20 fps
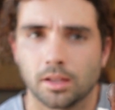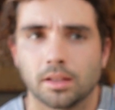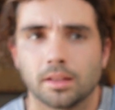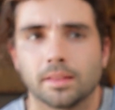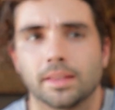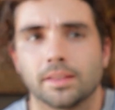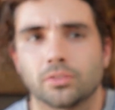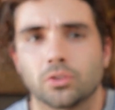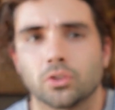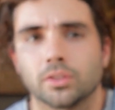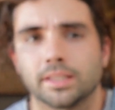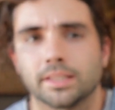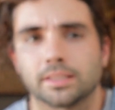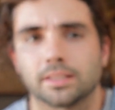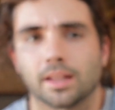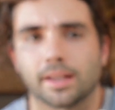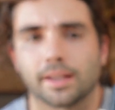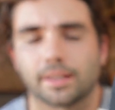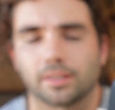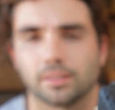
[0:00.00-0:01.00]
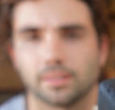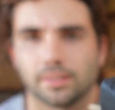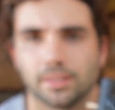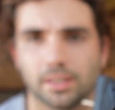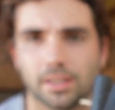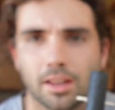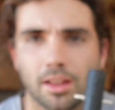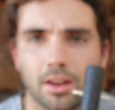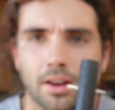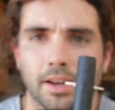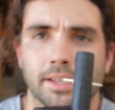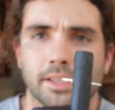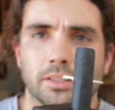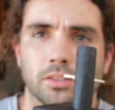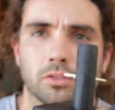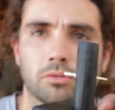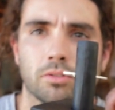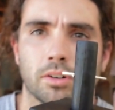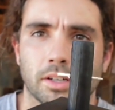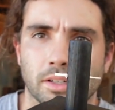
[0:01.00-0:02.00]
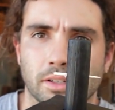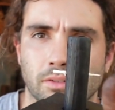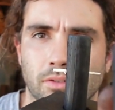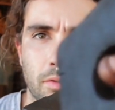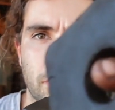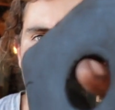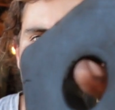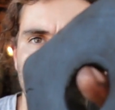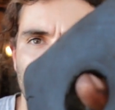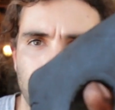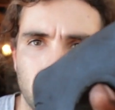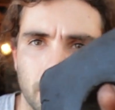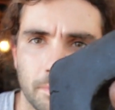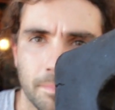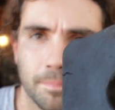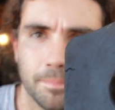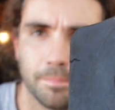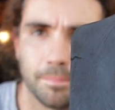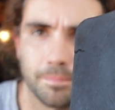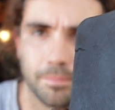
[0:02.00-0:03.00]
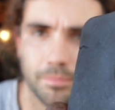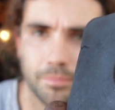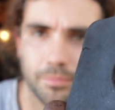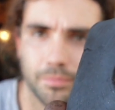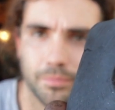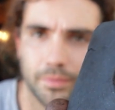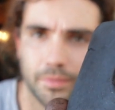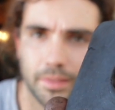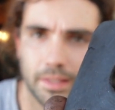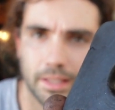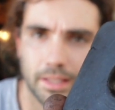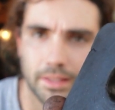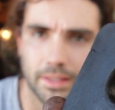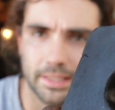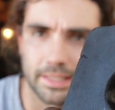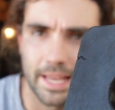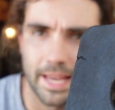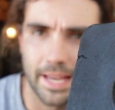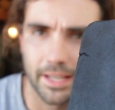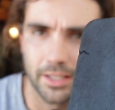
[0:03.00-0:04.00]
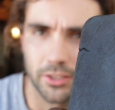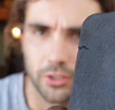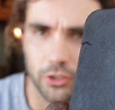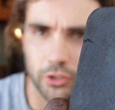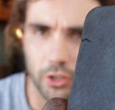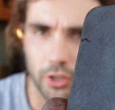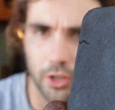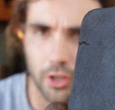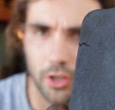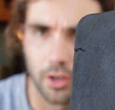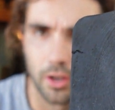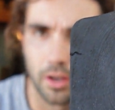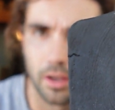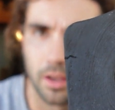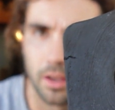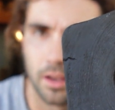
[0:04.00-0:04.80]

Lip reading: They've got these like the lines running through them, the texture